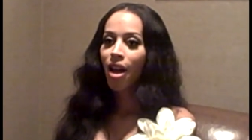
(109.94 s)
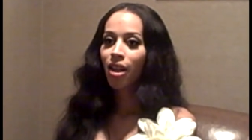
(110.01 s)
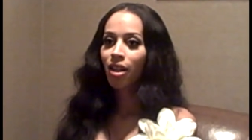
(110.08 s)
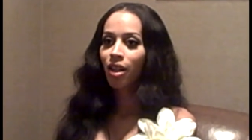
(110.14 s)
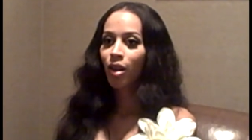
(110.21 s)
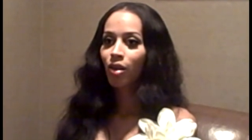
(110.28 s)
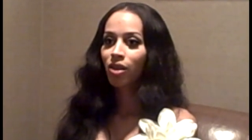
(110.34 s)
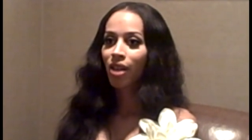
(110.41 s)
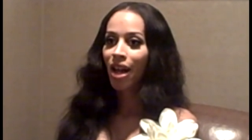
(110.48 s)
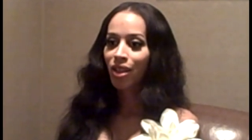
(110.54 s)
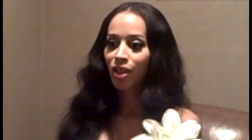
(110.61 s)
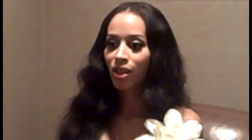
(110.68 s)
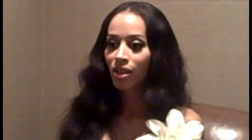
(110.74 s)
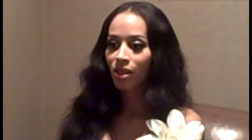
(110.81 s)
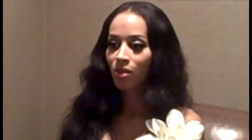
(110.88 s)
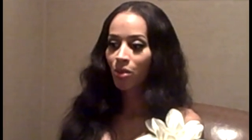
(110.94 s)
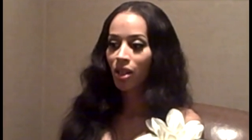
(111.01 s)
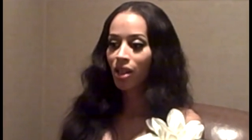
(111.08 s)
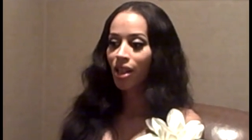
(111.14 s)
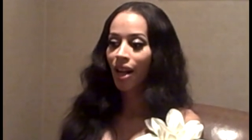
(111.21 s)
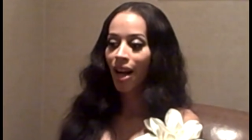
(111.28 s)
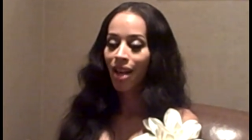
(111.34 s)
It's not just
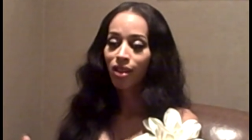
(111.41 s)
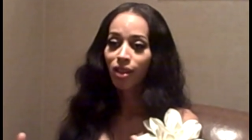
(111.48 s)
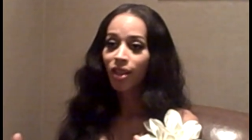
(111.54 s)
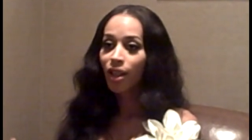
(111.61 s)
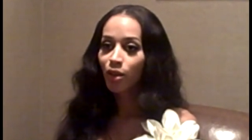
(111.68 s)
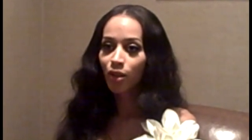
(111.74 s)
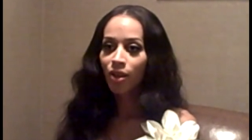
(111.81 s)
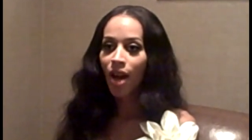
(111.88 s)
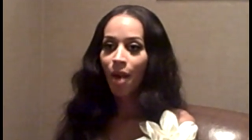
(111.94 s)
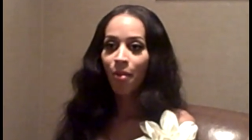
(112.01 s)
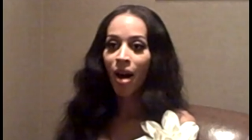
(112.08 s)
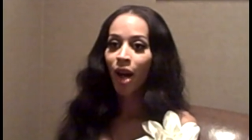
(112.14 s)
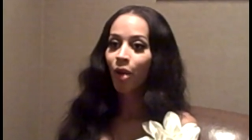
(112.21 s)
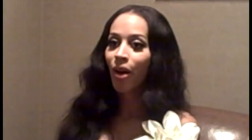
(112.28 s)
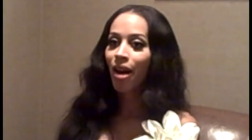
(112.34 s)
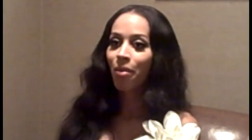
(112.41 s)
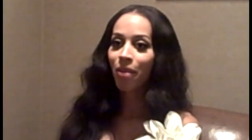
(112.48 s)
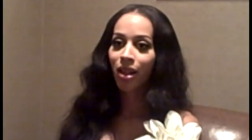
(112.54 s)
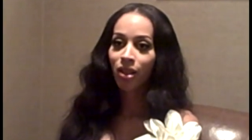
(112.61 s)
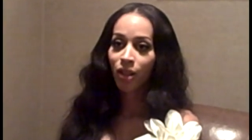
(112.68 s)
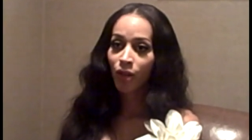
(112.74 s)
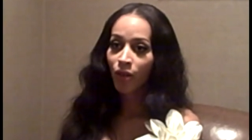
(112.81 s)
because I got the chance on Top Model. I had
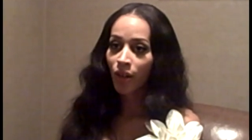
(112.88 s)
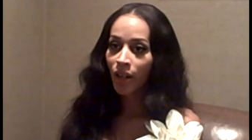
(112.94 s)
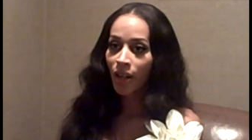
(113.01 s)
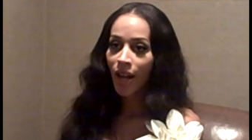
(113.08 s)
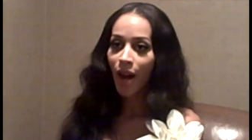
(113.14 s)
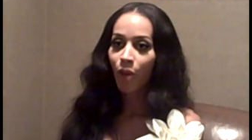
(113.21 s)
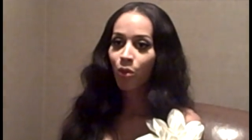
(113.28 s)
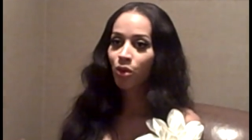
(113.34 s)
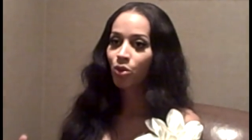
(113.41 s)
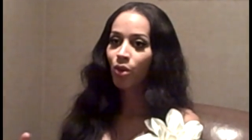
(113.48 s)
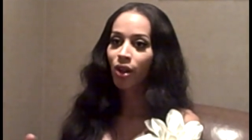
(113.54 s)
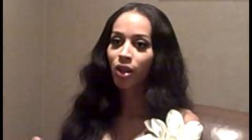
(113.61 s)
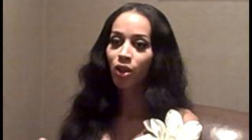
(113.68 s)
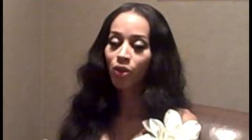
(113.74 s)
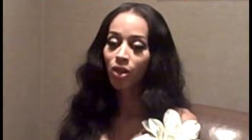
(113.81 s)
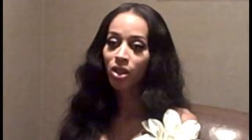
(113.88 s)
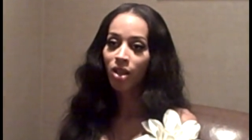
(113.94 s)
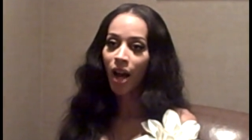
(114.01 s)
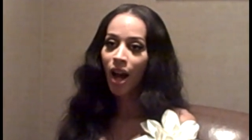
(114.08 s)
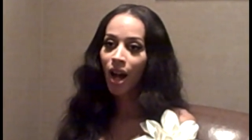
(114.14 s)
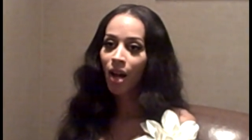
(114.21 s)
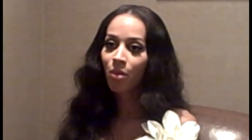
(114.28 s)
my degree, I was working 3
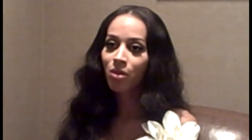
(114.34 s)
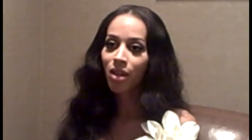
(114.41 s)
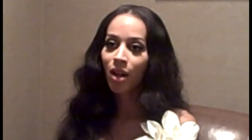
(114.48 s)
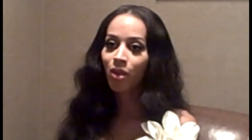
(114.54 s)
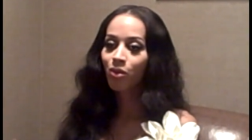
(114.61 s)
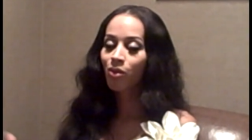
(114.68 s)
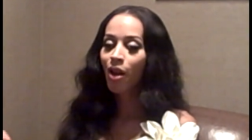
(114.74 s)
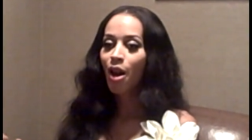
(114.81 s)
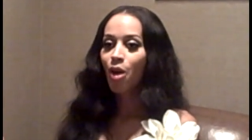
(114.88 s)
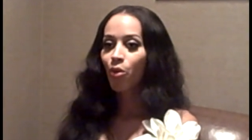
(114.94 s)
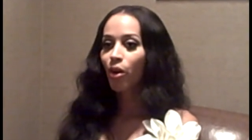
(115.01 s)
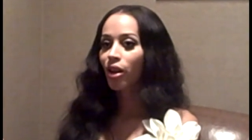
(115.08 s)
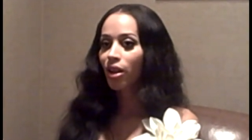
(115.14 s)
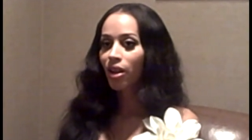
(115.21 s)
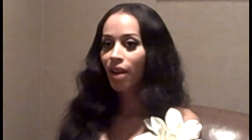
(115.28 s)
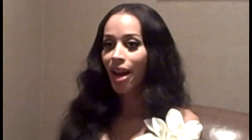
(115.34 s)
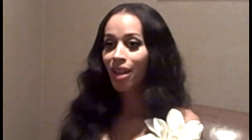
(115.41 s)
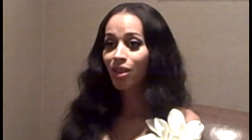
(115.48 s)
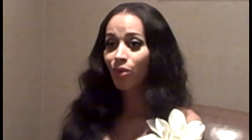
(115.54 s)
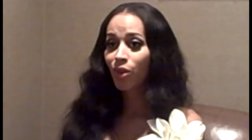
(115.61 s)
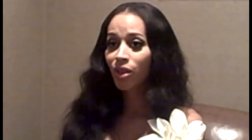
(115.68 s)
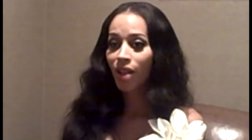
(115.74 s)
jobs, I was working
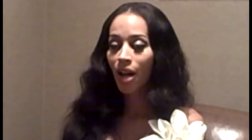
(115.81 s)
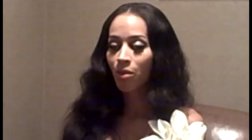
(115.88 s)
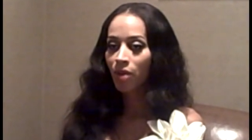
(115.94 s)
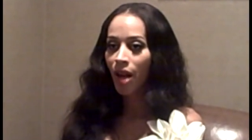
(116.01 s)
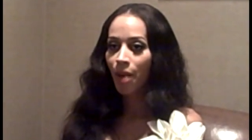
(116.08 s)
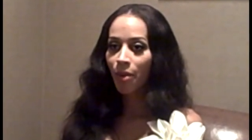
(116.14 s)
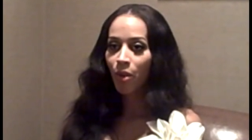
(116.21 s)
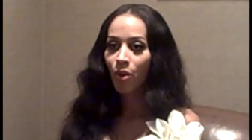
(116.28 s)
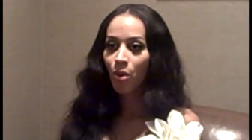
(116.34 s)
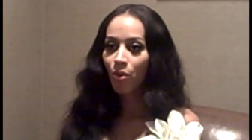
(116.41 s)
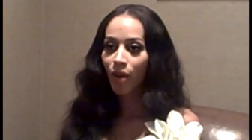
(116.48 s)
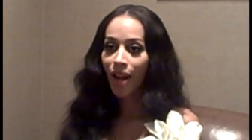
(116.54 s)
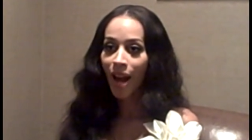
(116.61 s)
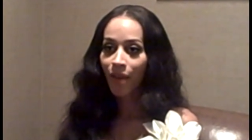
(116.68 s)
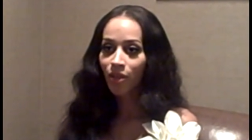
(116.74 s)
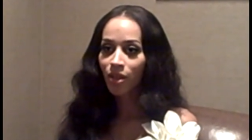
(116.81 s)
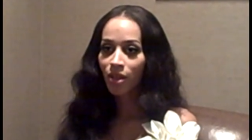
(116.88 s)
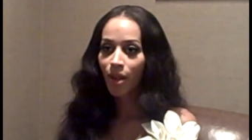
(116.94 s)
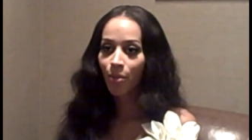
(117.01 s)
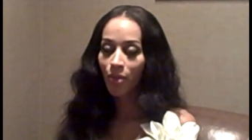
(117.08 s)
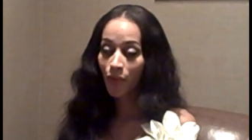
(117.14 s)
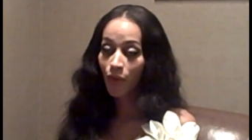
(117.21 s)
nice full-time job at one point
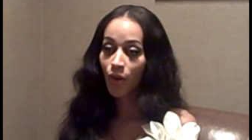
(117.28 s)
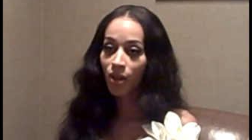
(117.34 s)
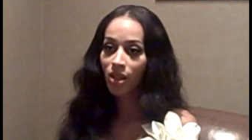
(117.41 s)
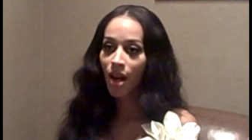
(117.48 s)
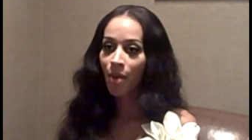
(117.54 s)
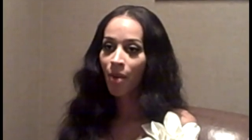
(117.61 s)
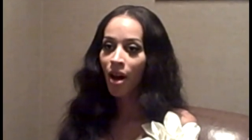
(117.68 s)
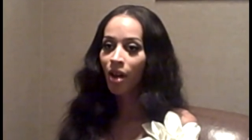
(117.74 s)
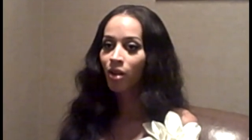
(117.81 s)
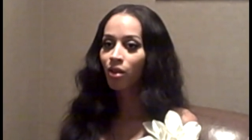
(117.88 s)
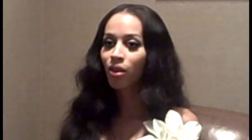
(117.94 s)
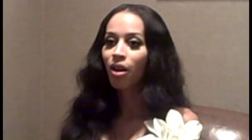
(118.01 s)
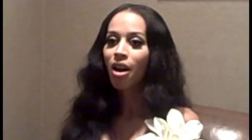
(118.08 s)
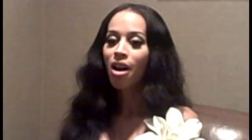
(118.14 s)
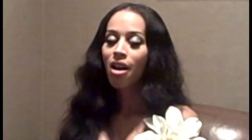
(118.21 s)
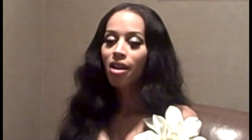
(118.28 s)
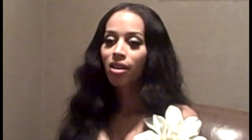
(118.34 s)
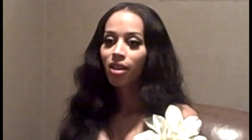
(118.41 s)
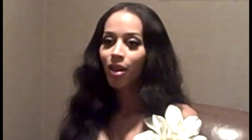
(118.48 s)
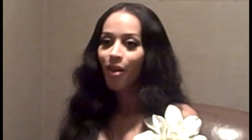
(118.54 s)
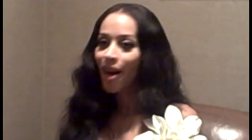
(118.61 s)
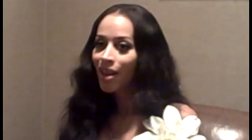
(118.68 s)
before Top Model.
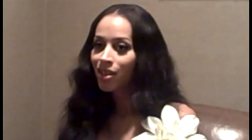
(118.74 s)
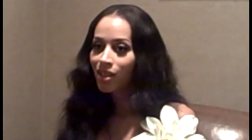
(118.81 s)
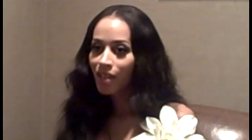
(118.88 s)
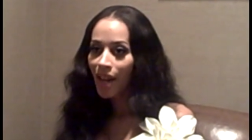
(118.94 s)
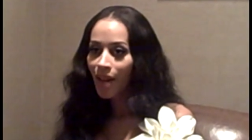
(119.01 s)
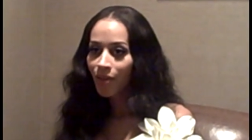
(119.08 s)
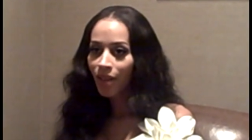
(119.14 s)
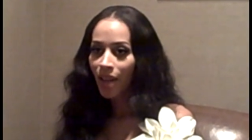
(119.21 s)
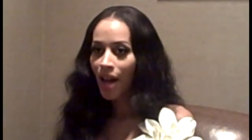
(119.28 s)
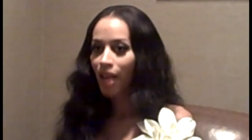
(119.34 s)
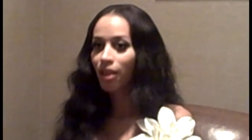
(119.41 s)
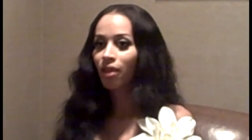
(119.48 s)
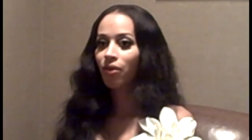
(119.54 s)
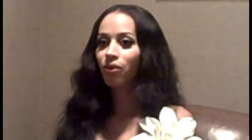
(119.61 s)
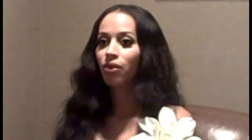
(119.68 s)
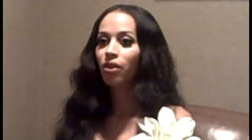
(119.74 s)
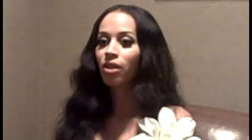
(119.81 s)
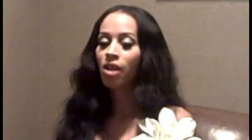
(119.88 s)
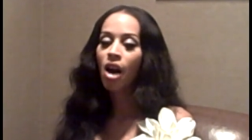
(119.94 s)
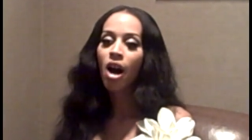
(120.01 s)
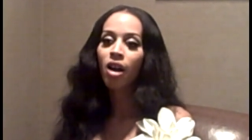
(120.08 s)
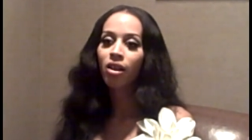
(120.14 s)
So I just have a lot of
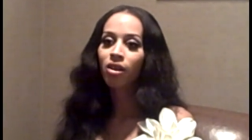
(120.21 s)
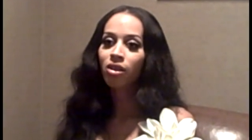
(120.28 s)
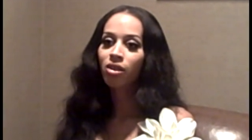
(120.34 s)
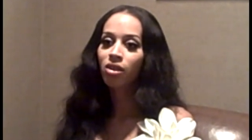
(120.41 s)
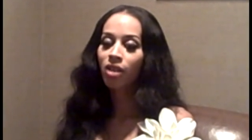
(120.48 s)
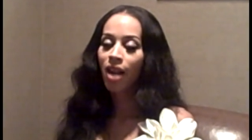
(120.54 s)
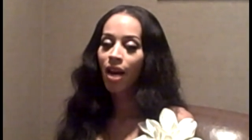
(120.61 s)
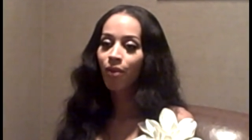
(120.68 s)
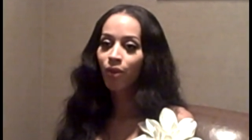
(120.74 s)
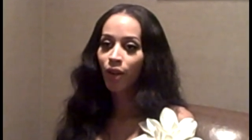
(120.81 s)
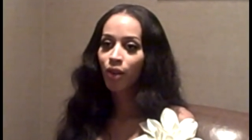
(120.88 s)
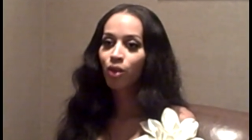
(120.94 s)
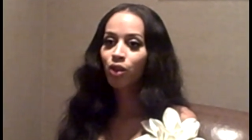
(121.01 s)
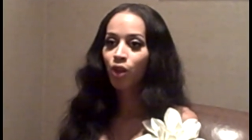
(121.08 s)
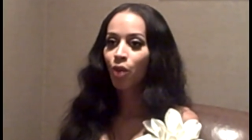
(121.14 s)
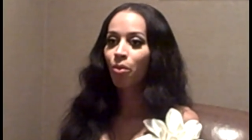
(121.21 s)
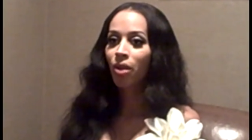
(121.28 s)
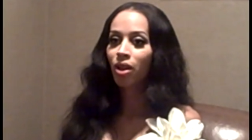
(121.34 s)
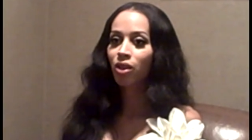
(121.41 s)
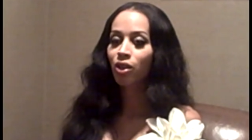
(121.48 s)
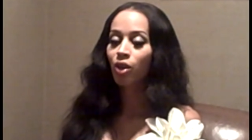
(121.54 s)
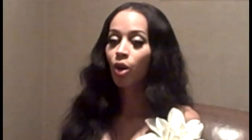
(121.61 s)
knowledge, and I've learned so
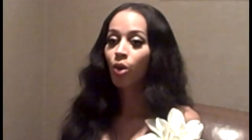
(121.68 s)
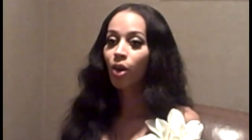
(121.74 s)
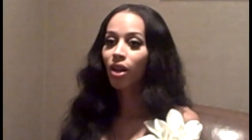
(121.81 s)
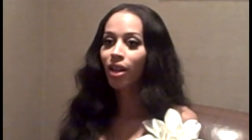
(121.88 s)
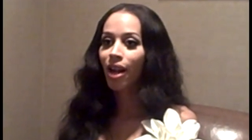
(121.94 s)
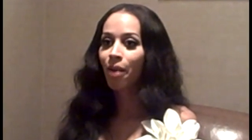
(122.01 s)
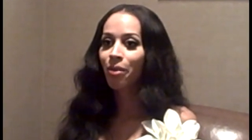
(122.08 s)
much so quickly.